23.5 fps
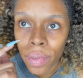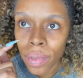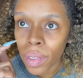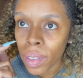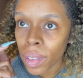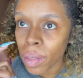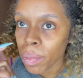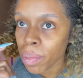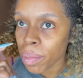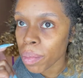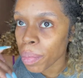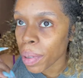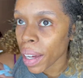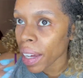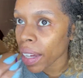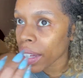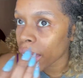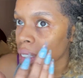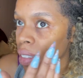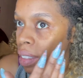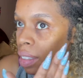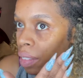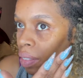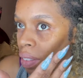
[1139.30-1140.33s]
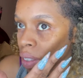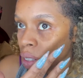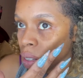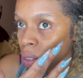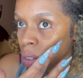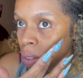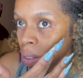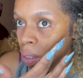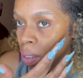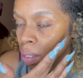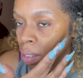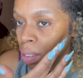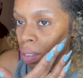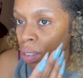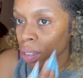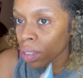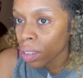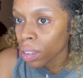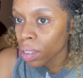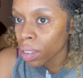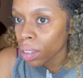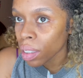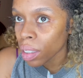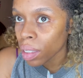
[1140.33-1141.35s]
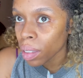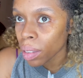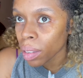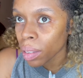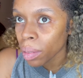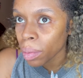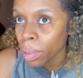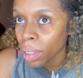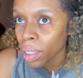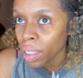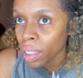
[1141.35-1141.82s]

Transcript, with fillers: bags of it all, I mean,